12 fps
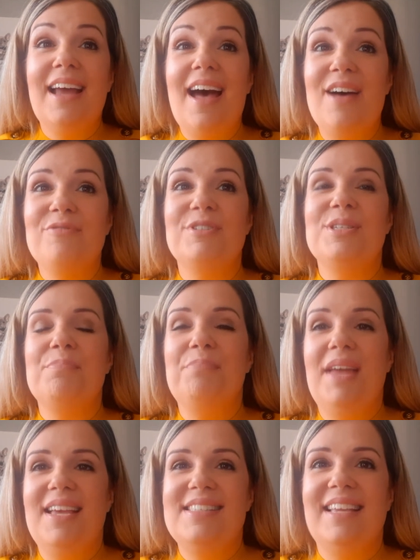R for his
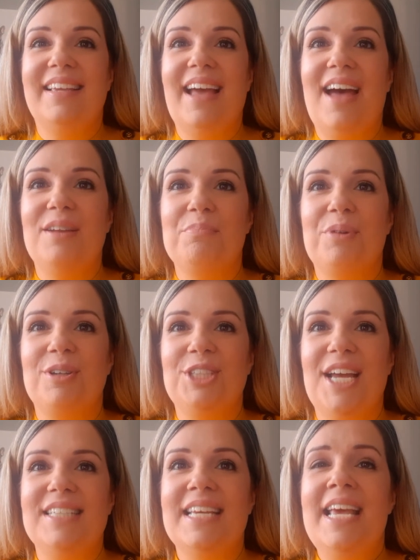amazing garden
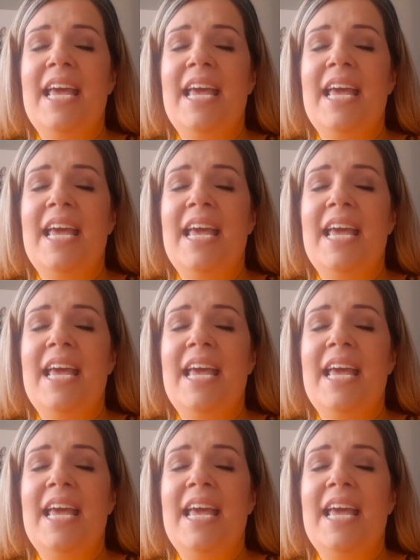project.